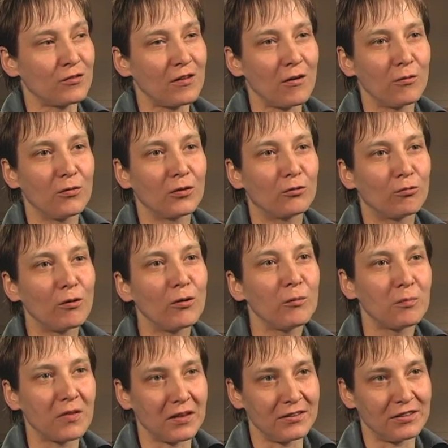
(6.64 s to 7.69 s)
So the
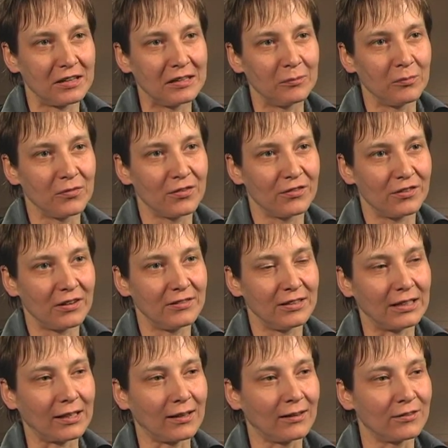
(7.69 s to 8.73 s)
group that I'm
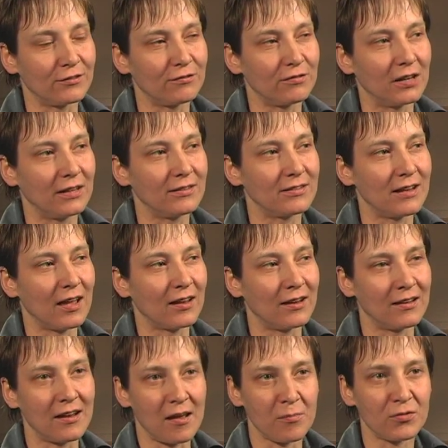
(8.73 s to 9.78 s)
studying, defined in
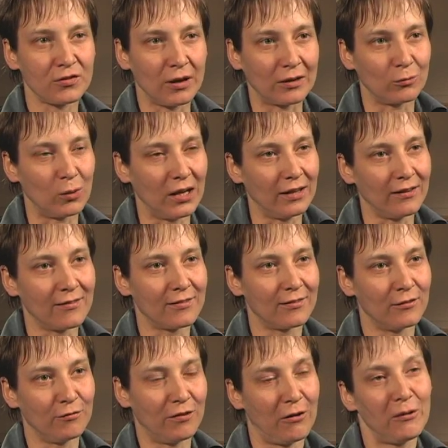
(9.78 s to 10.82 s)
an abstract way,
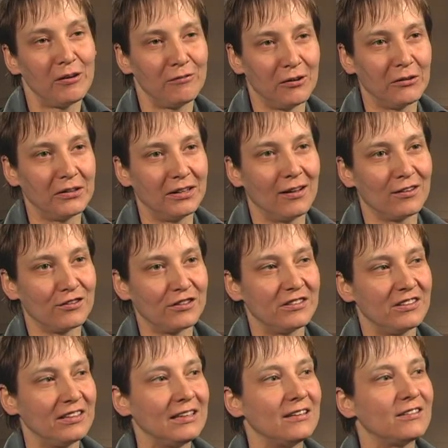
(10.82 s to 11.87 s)
is very, very large
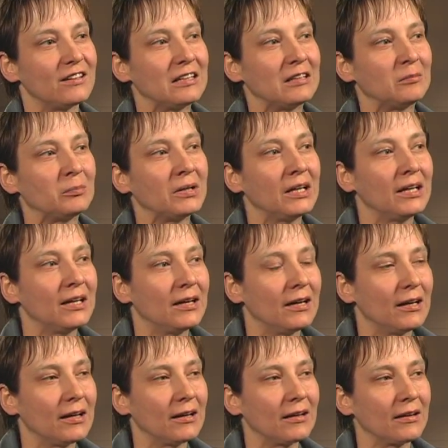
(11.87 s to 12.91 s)
indeed.
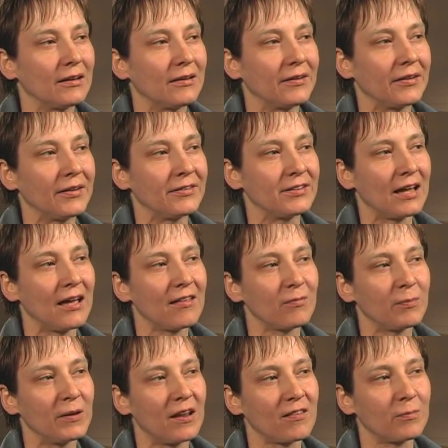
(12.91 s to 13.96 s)
It
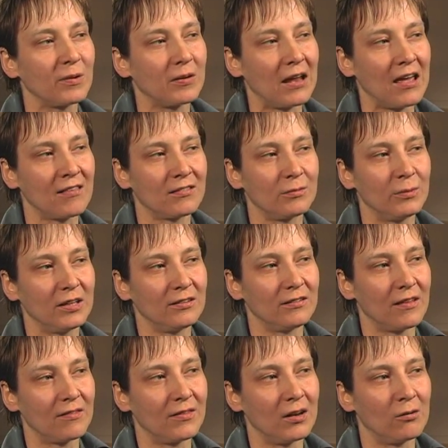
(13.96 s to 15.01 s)
has been
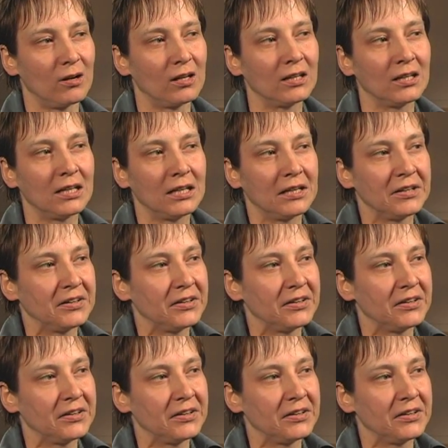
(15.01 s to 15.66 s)
estimated that there are